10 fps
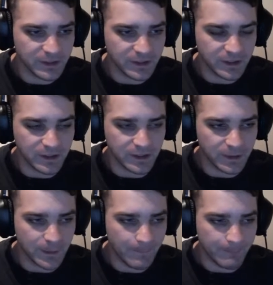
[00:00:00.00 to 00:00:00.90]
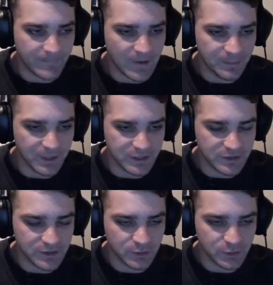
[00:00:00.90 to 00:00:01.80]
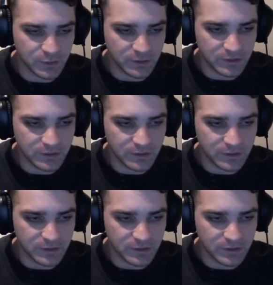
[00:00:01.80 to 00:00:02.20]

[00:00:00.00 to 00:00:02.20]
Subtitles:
I'm yet to